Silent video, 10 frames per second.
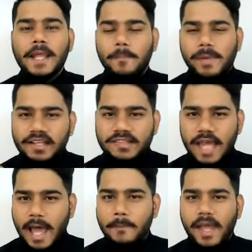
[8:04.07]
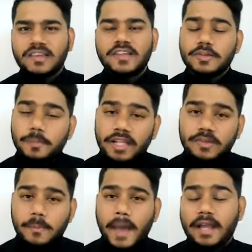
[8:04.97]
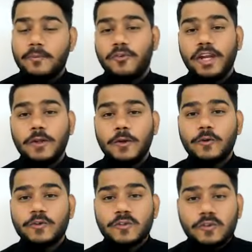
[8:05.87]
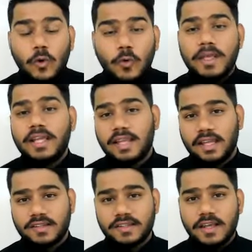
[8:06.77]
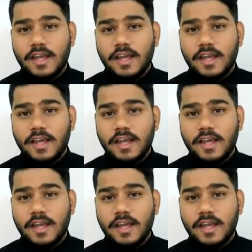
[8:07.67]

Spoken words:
plus app access, plus backup videos, so many things